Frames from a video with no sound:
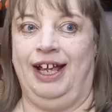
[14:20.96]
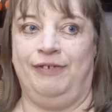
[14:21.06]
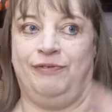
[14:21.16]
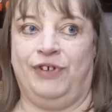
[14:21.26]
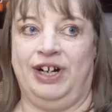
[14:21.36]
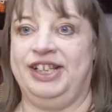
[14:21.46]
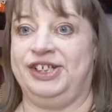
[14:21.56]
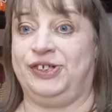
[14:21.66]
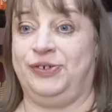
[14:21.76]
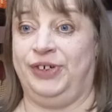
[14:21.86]
in front of
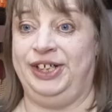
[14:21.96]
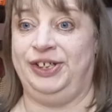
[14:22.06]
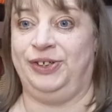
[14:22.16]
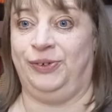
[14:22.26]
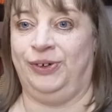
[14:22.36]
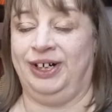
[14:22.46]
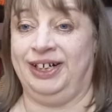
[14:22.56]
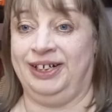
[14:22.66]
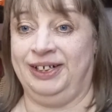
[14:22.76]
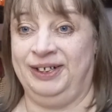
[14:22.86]
the screen
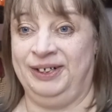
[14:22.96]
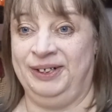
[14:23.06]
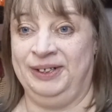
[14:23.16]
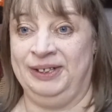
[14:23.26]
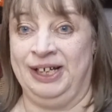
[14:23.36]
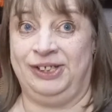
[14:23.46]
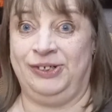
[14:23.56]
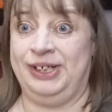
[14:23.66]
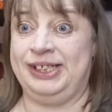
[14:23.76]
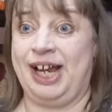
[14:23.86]
door.
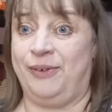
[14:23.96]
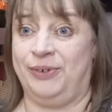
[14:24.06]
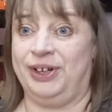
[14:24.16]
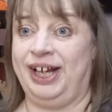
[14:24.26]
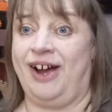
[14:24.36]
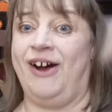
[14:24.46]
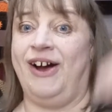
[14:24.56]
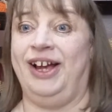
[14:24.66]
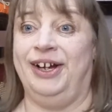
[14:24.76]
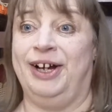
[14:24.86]
So it's like really
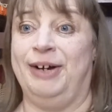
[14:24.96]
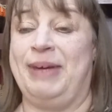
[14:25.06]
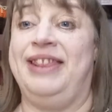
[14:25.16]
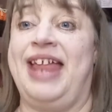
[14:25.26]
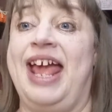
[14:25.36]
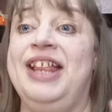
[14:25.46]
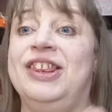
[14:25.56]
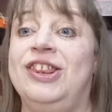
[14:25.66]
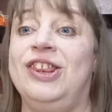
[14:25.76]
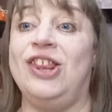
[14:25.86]
high up, and they
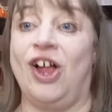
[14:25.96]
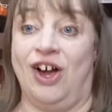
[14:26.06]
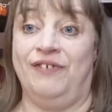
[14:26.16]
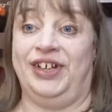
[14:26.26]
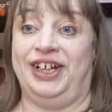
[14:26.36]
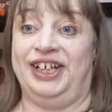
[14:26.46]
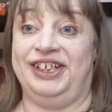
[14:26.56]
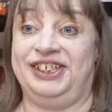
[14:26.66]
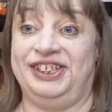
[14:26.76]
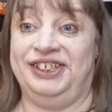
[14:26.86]
love
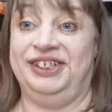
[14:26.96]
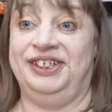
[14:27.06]
it.